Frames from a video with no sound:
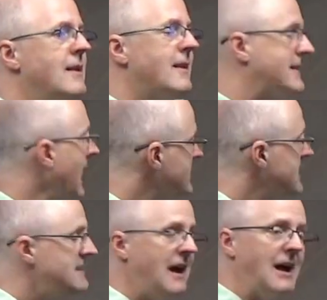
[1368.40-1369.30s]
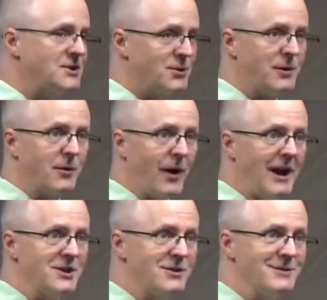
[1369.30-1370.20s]
It's actually not true in the
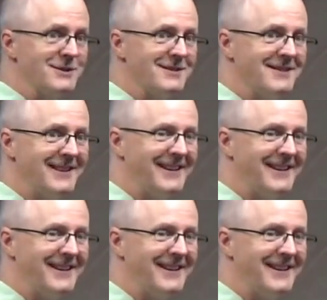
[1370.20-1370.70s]
rationals.